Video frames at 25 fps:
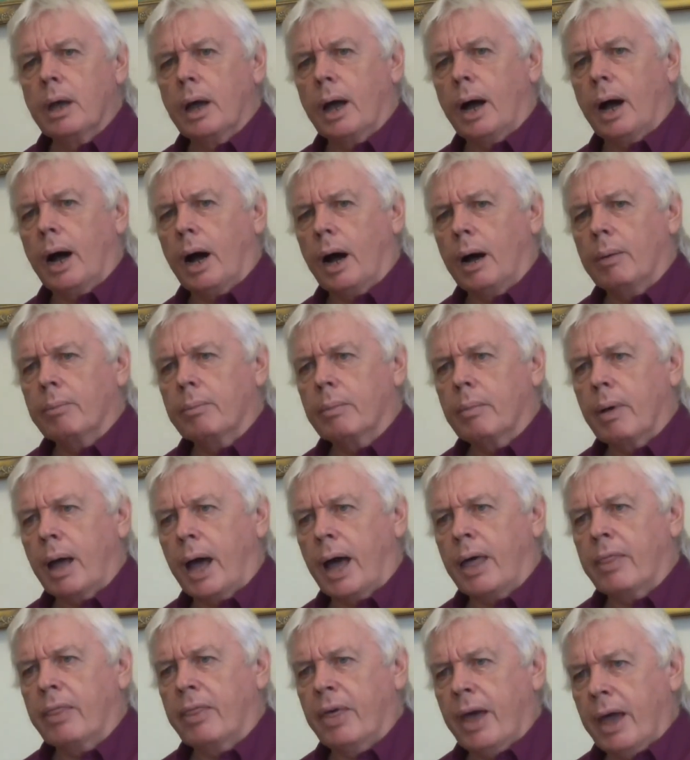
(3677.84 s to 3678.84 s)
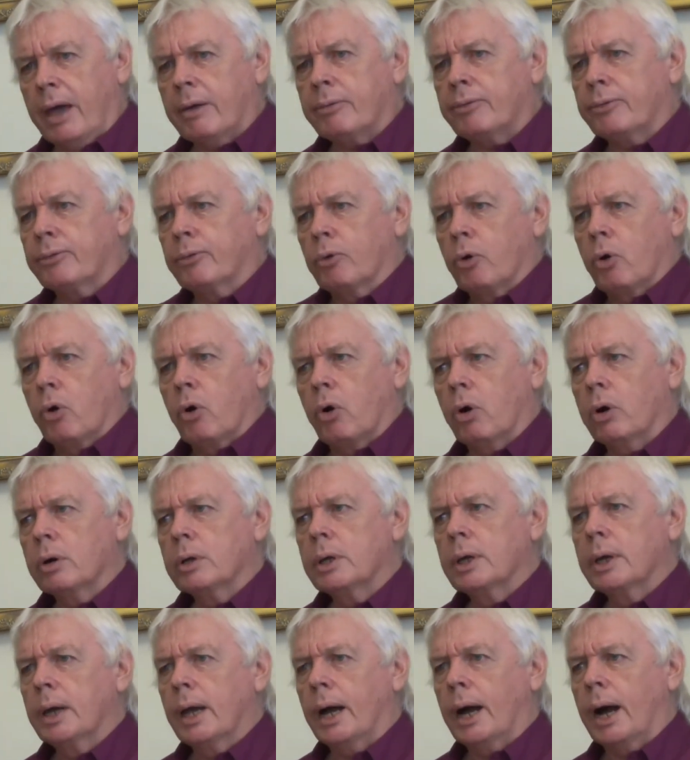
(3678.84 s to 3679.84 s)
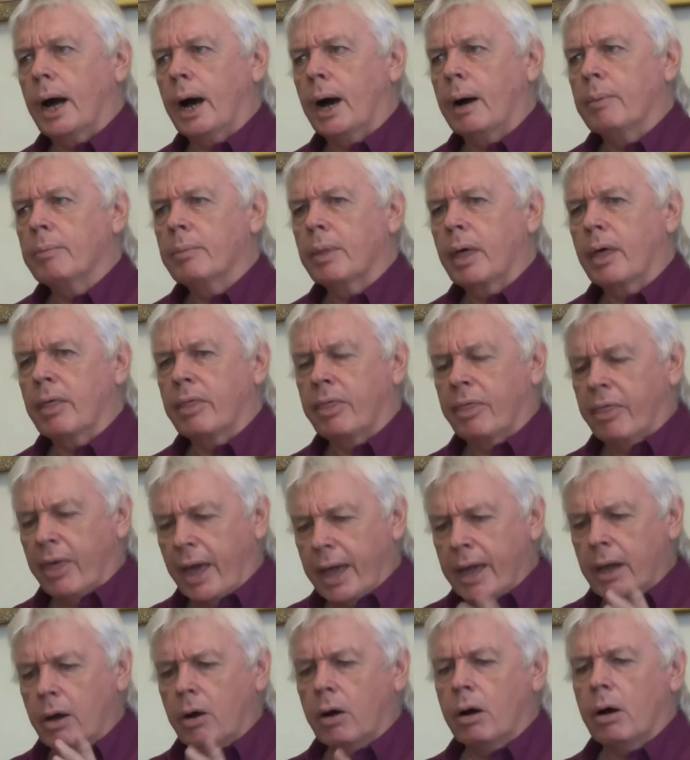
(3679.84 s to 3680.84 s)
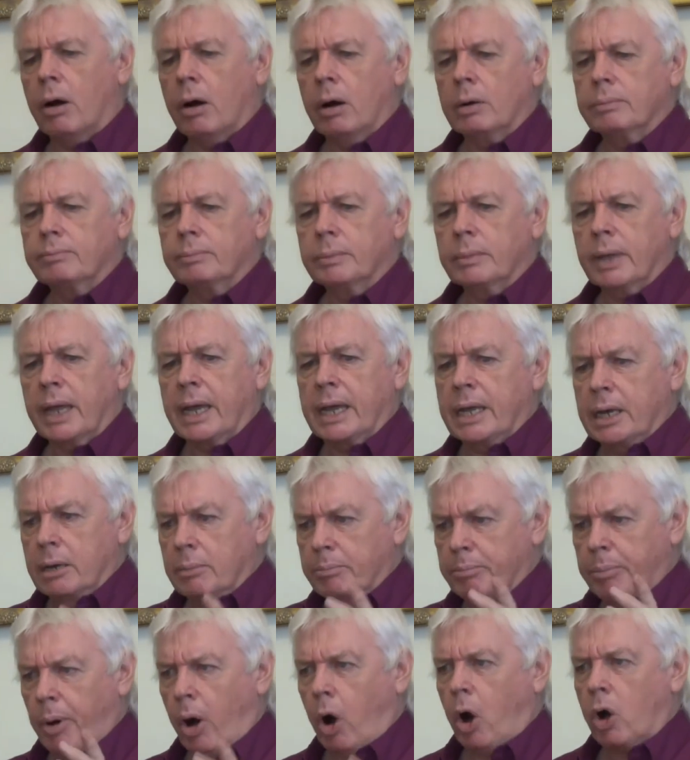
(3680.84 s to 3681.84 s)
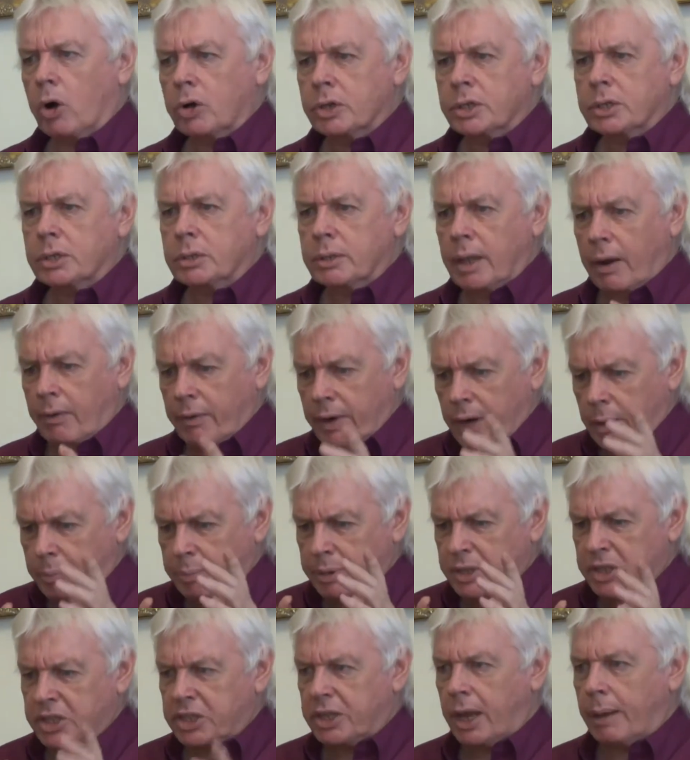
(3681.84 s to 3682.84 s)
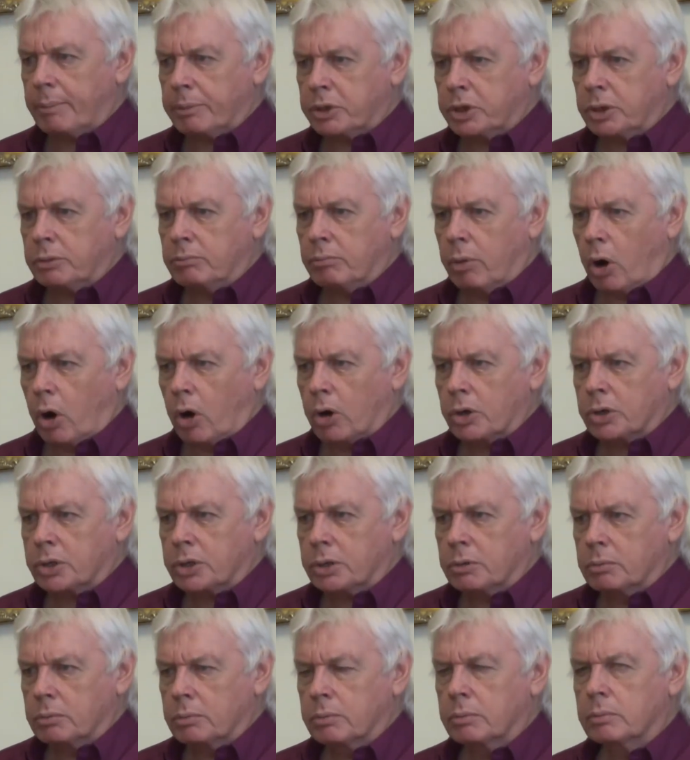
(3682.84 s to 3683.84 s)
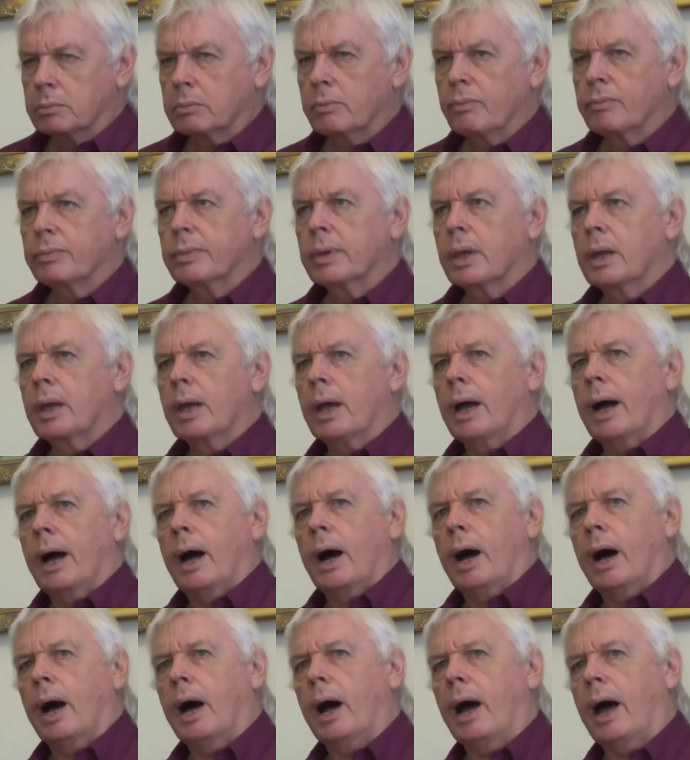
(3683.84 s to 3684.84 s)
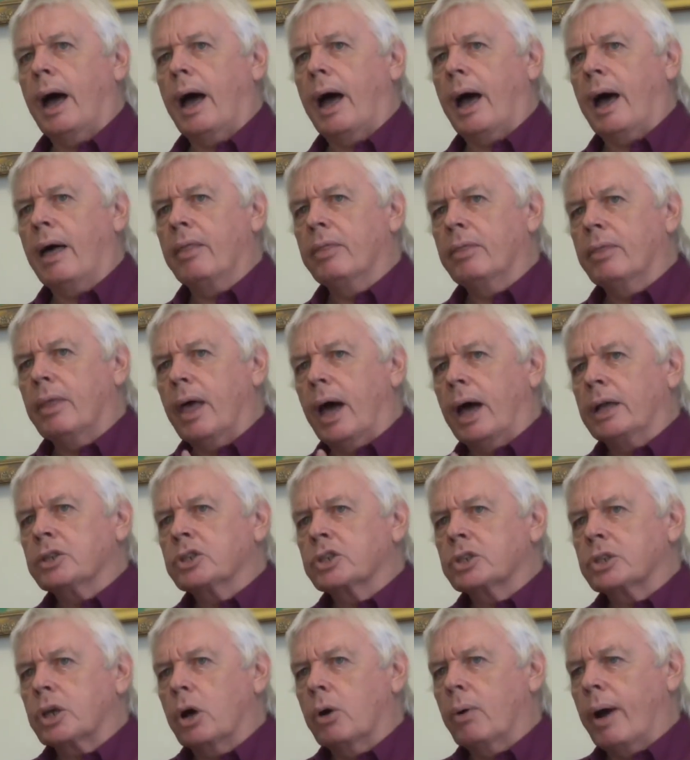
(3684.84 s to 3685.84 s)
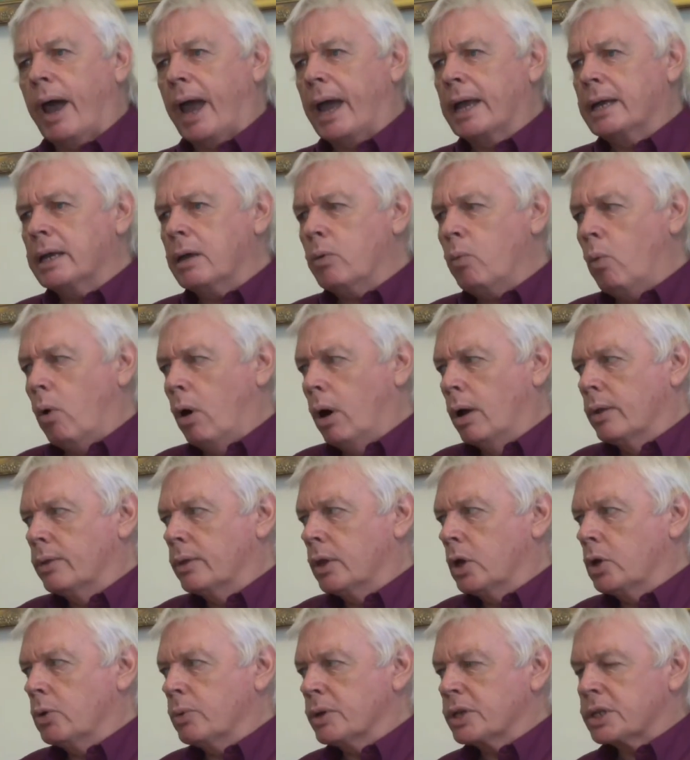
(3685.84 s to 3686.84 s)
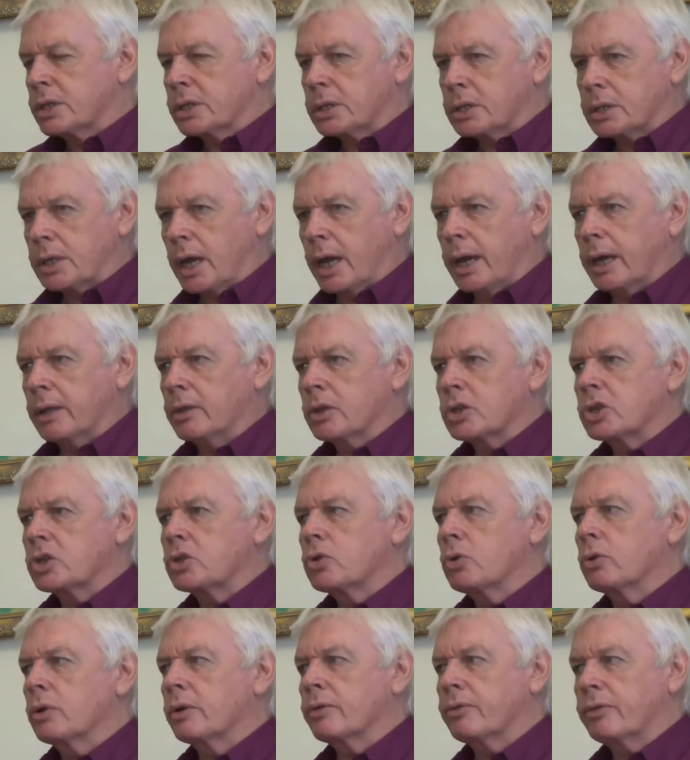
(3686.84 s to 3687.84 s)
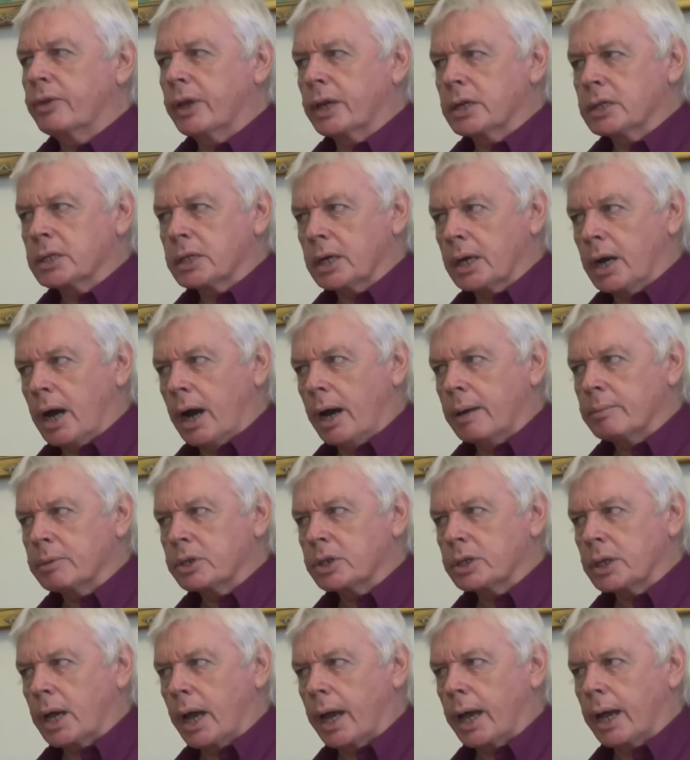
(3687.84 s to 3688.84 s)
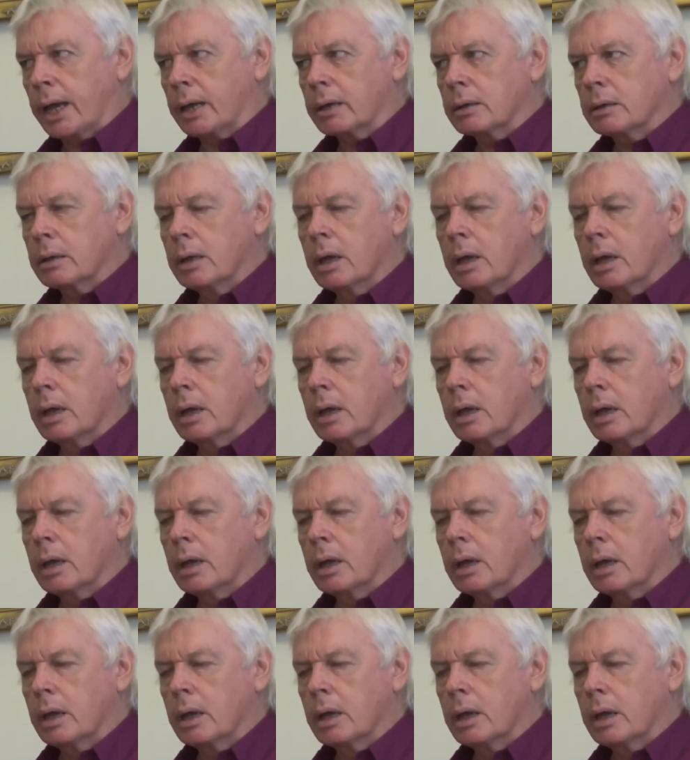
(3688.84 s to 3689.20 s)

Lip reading: And therefore, they are in a box, they're in a perception box. And so anyone who is saying the sort of things that I'm saying,